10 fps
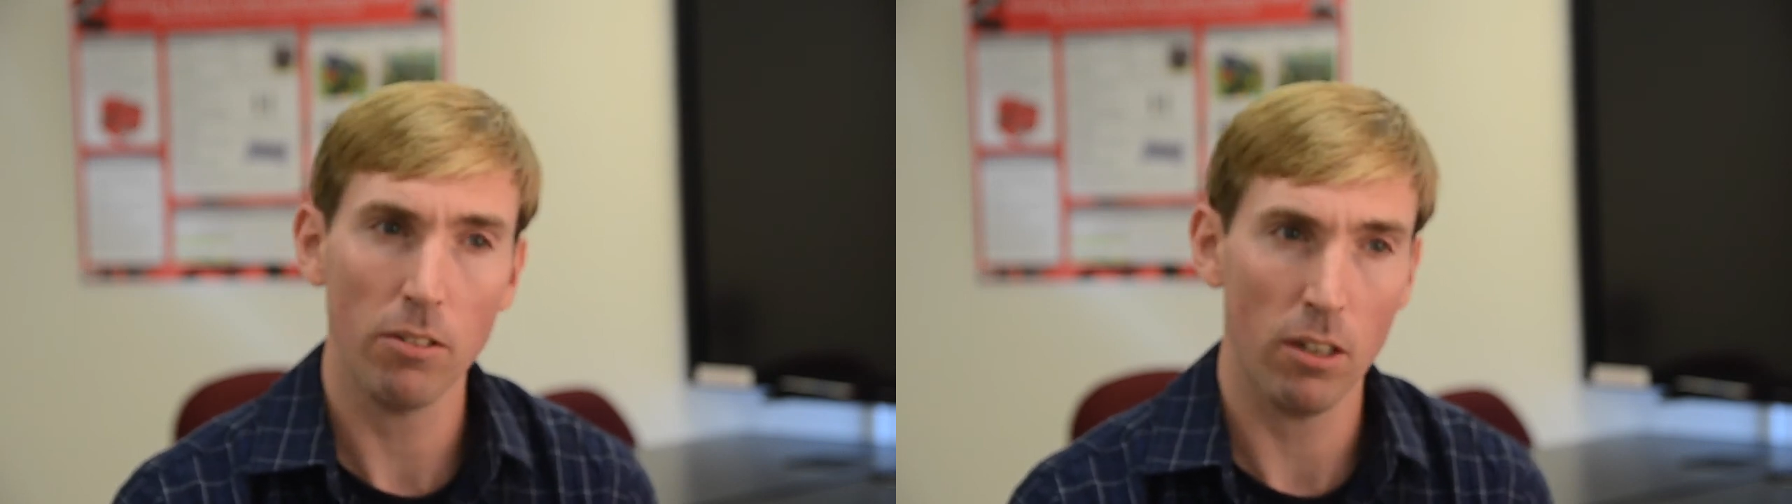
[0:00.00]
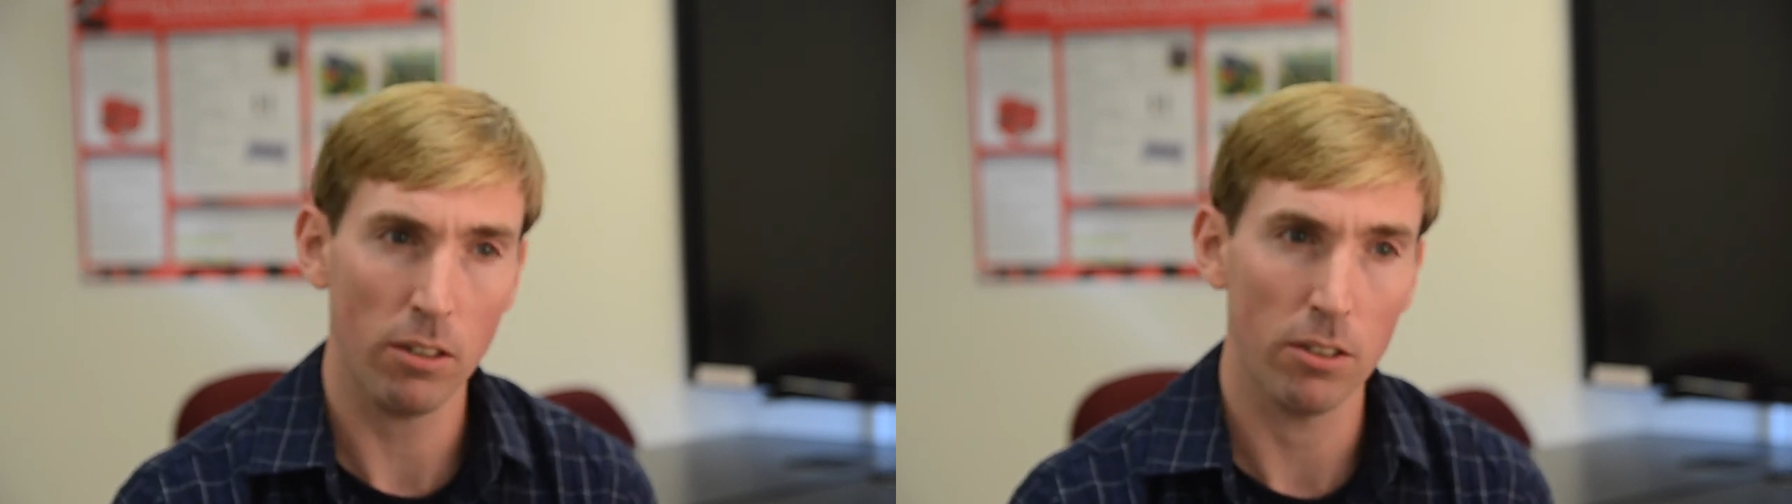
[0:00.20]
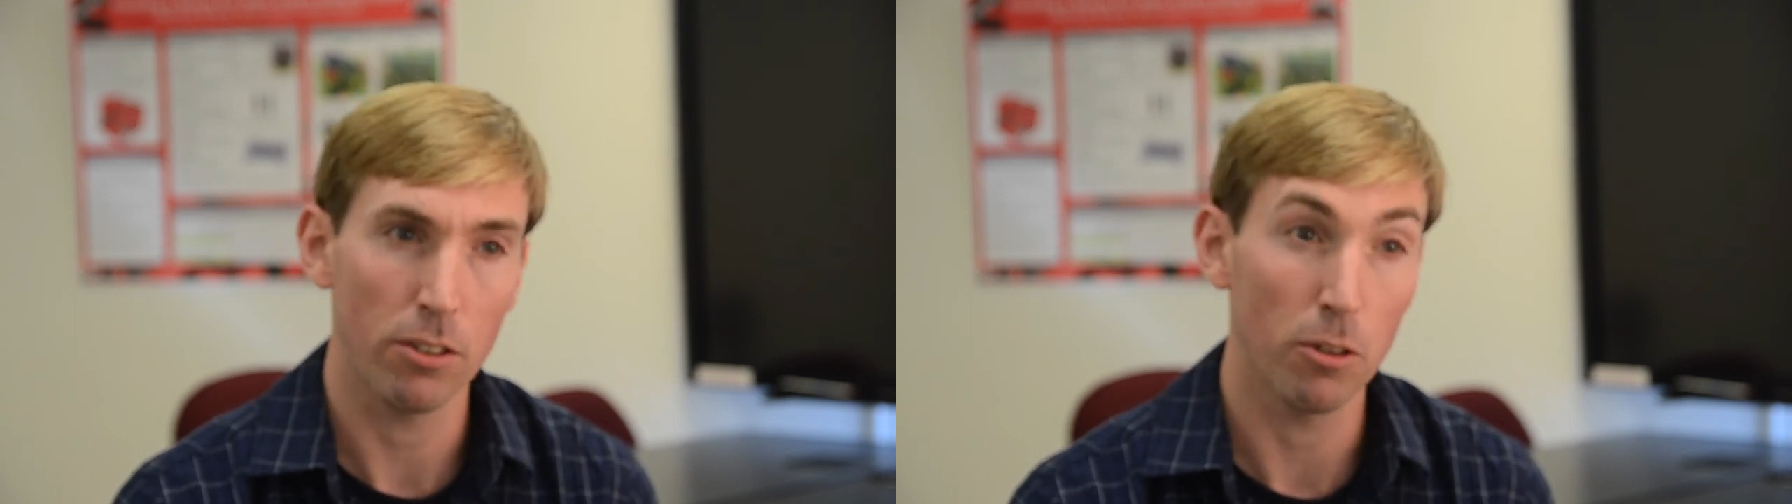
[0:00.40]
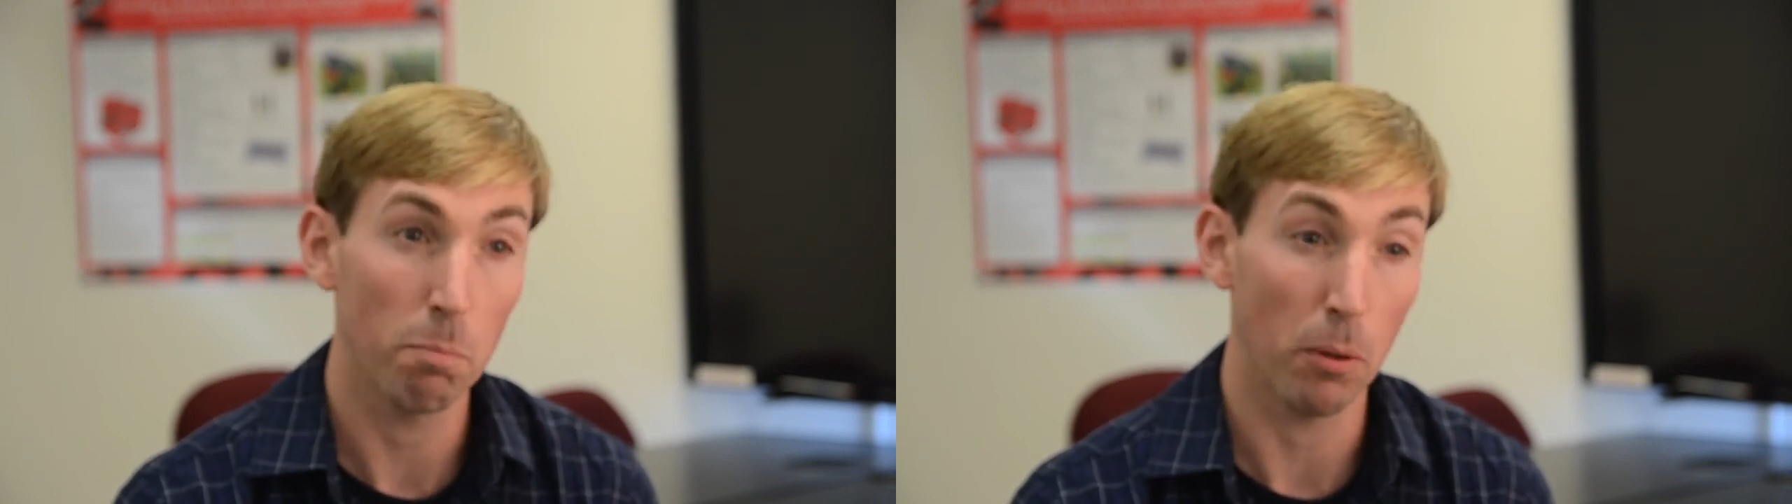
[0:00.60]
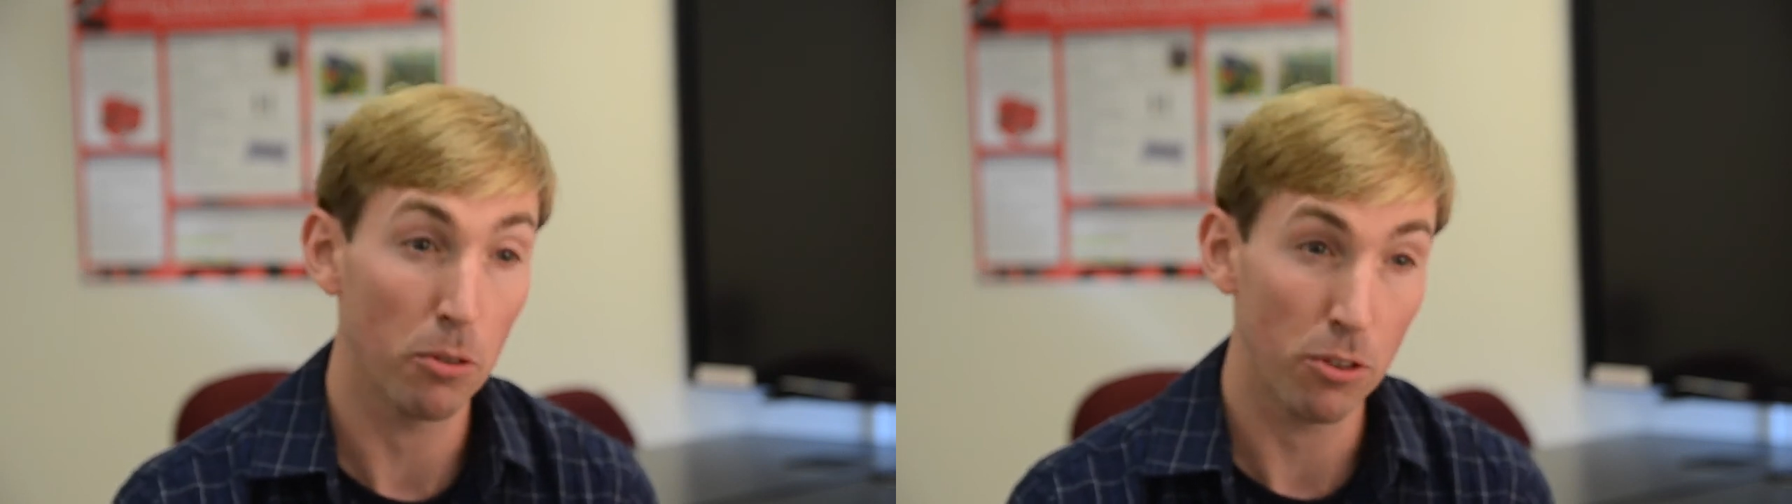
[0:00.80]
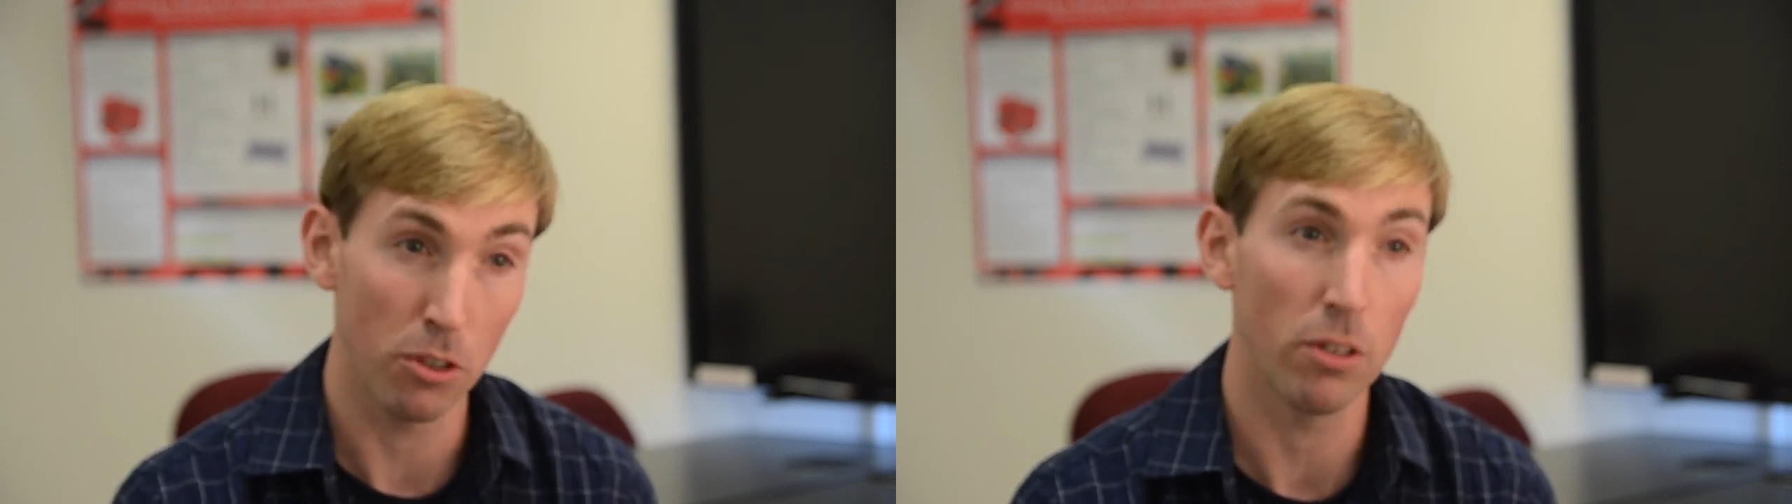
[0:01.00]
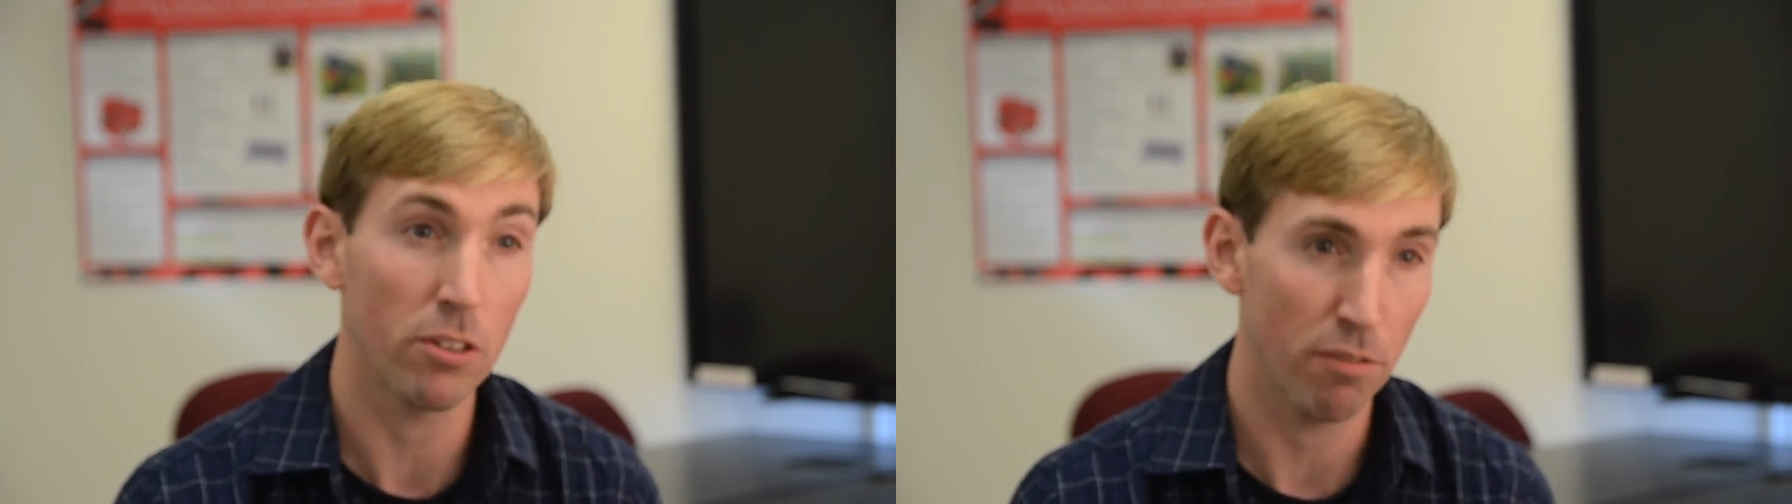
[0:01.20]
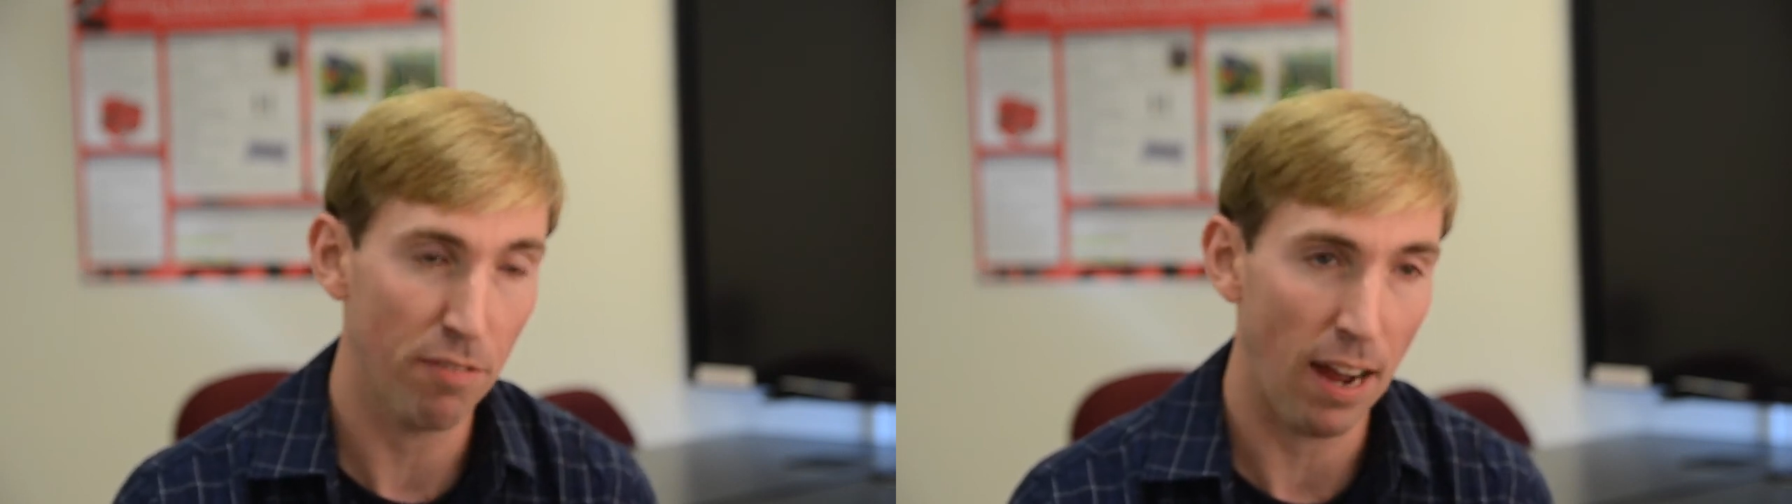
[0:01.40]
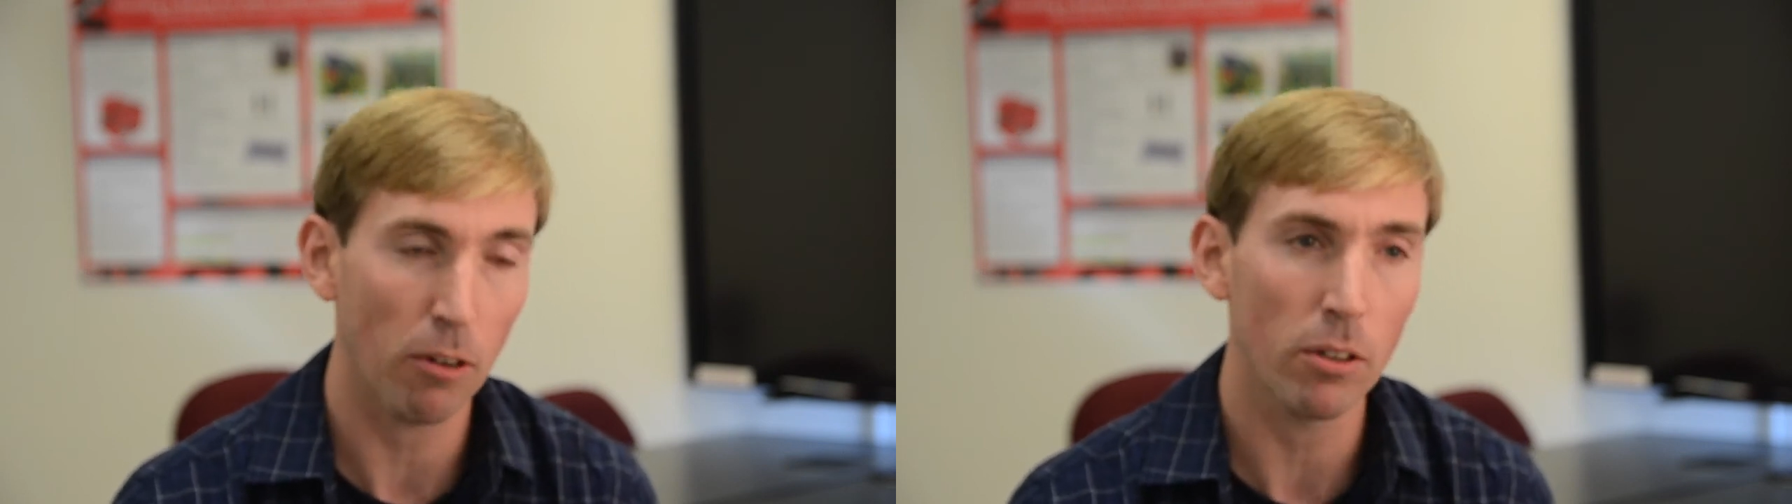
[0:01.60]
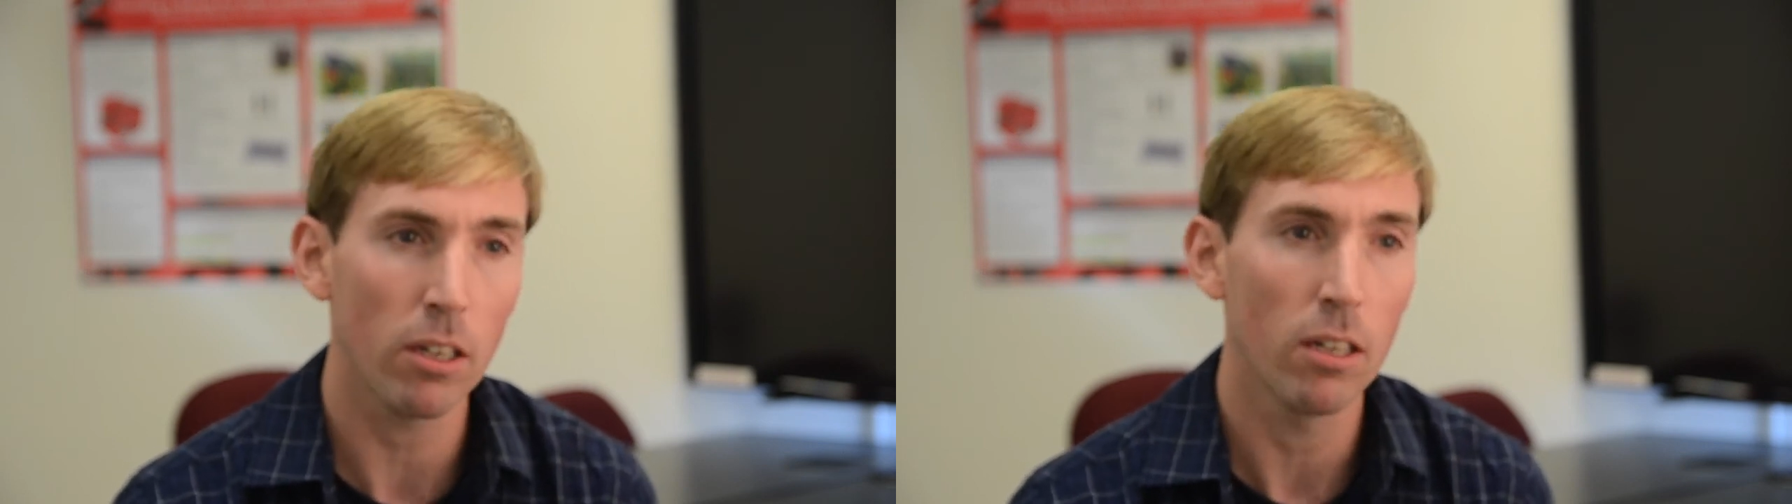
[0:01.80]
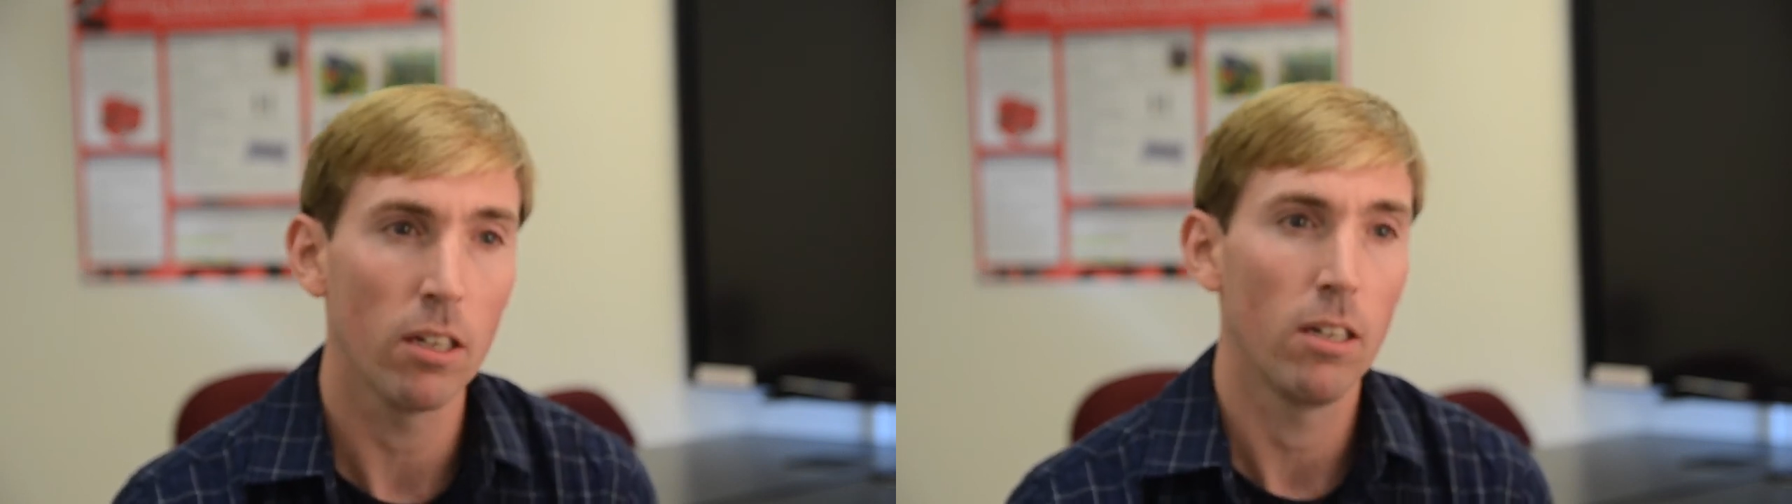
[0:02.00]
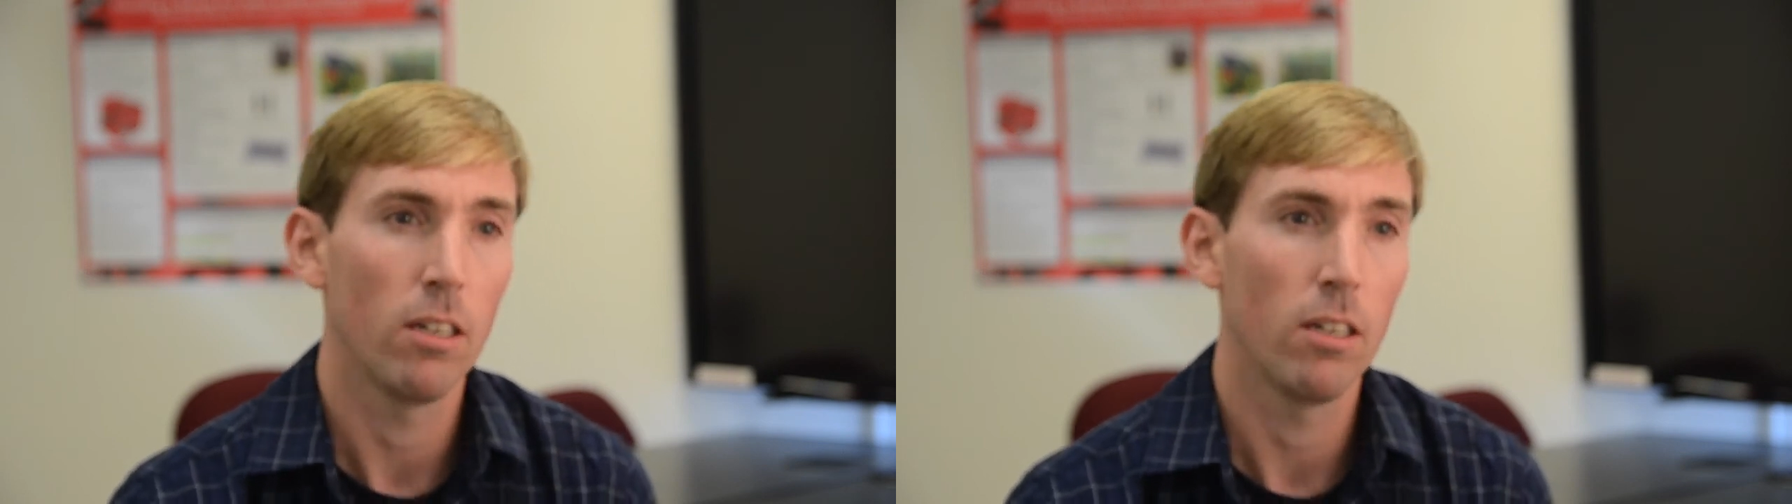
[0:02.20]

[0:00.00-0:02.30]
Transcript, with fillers: talk to both students and faculty,